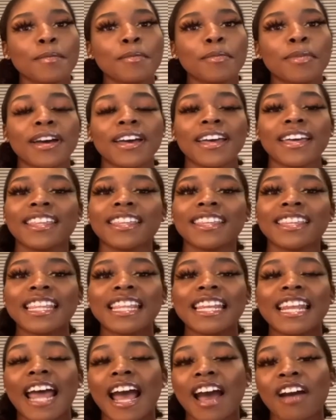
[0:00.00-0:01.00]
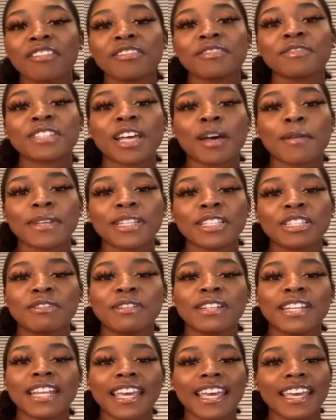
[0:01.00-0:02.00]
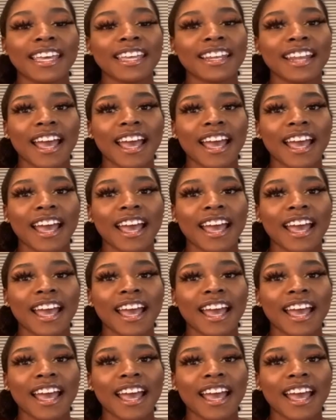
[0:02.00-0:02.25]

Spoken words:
but now it's coming to an end.